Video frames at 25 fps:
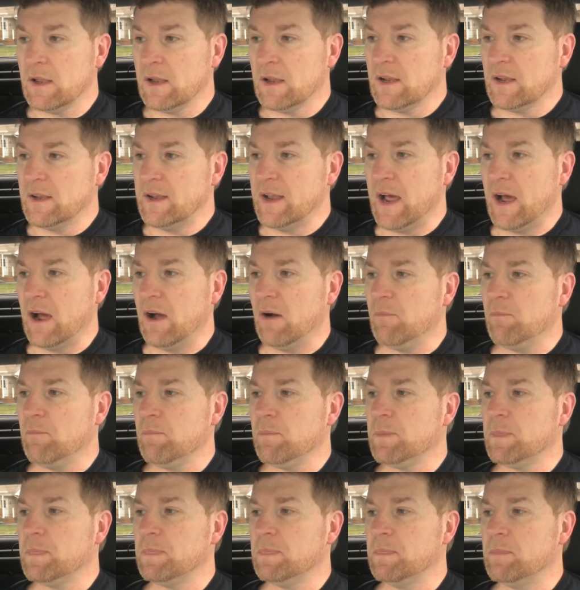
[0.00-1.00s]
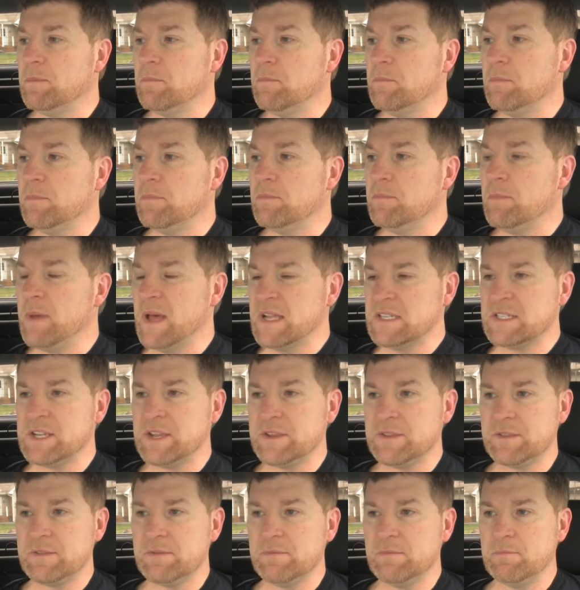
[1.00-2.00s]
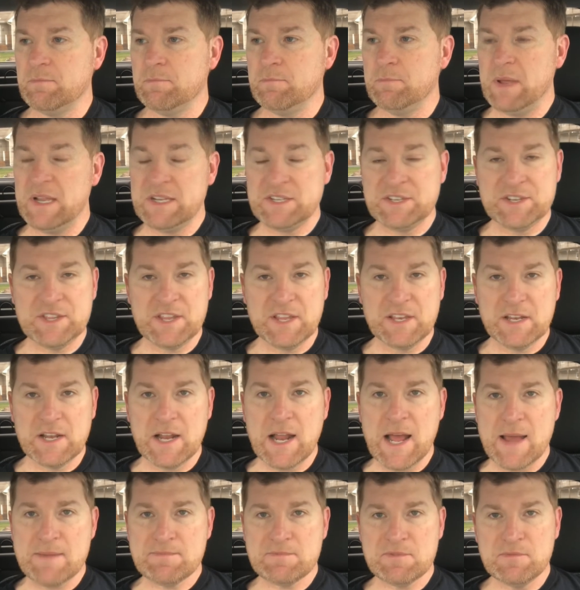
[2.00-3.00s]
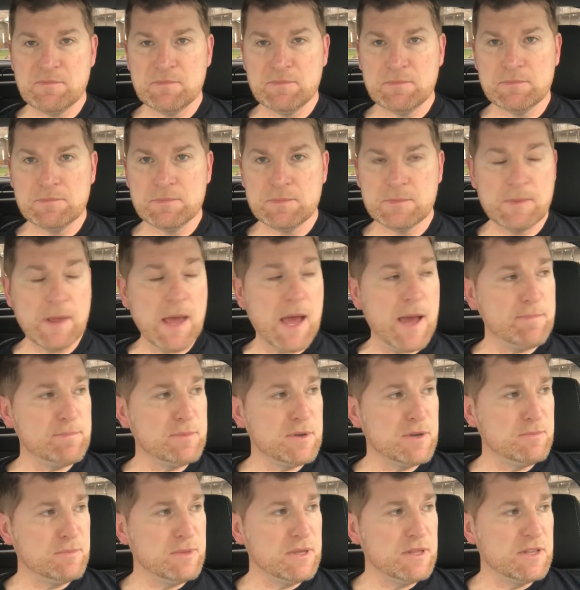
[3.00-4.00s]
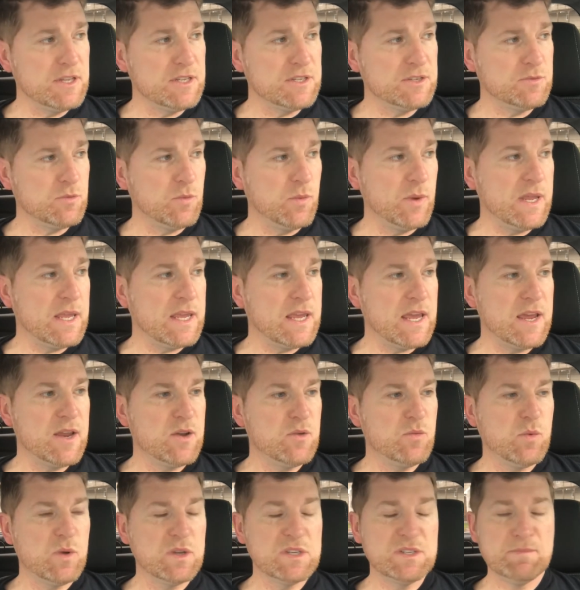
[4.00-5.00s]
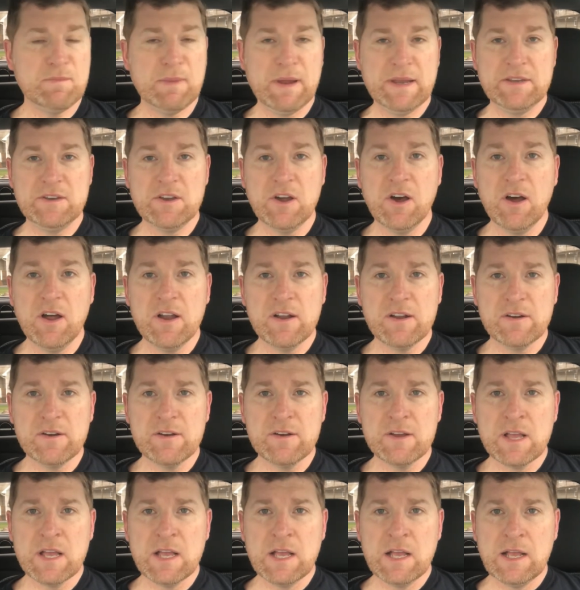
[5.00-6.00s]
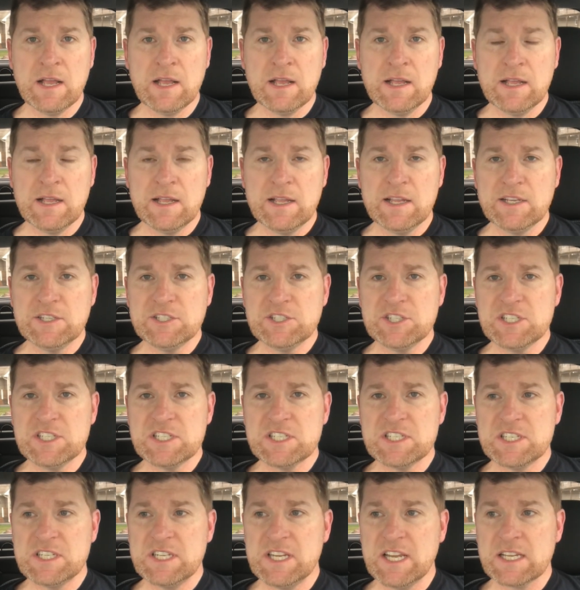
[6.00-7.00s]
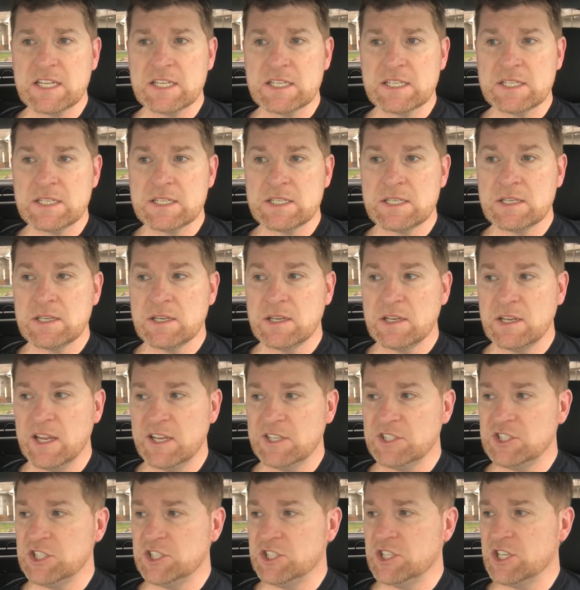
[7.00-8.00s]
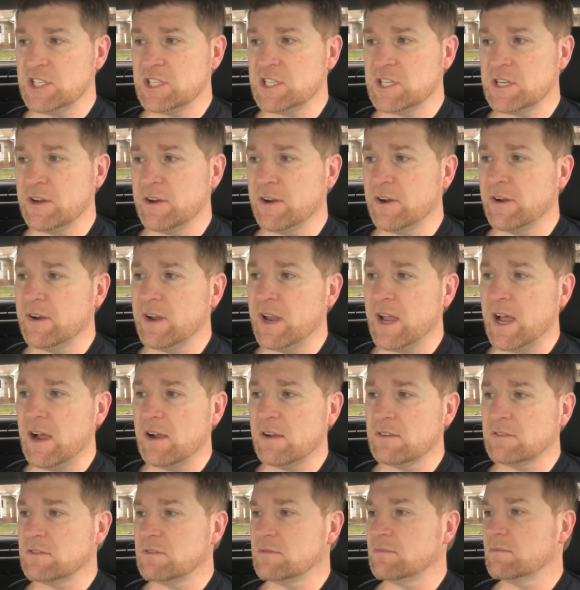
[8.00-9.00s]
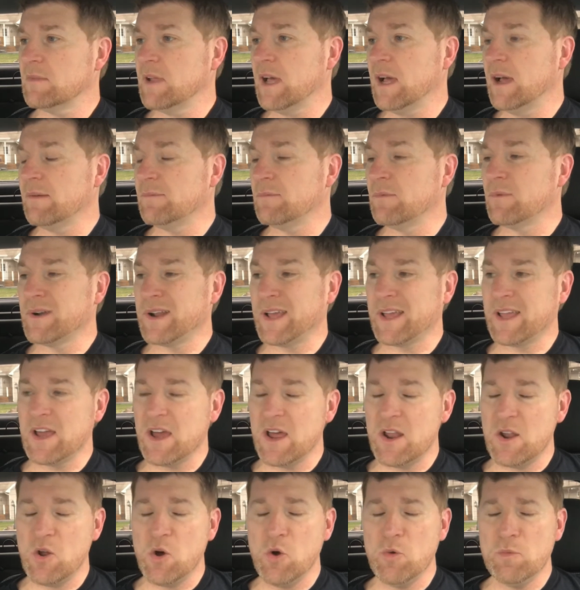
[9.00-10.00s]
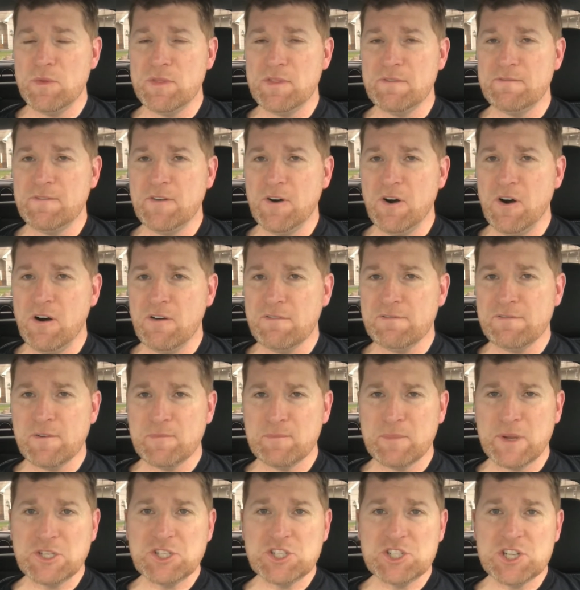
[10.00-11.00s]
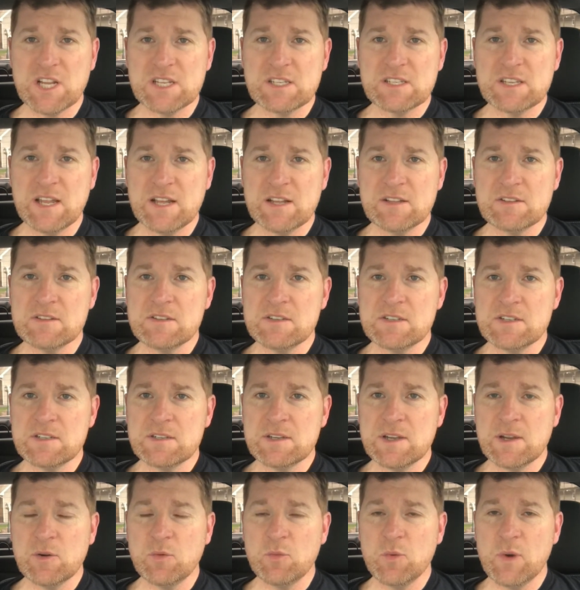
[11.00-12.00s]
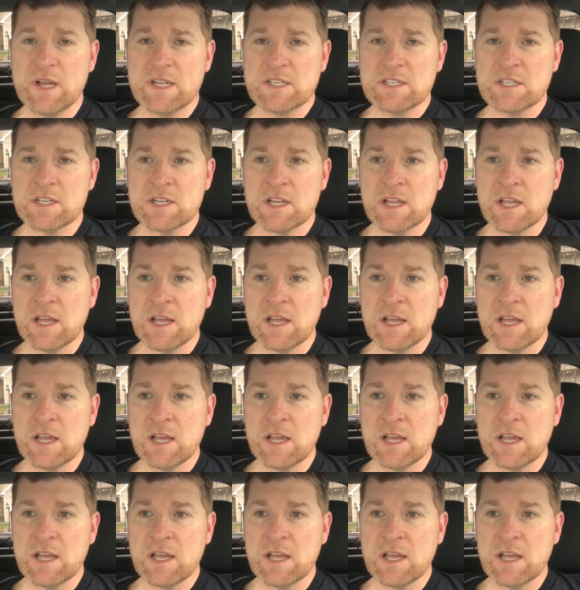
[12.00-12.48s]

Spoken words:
Now, best thing that happened to me this weekend was my daughter, and she's 6, and she just learned how, when I got home in the fall from my shutdowns out west,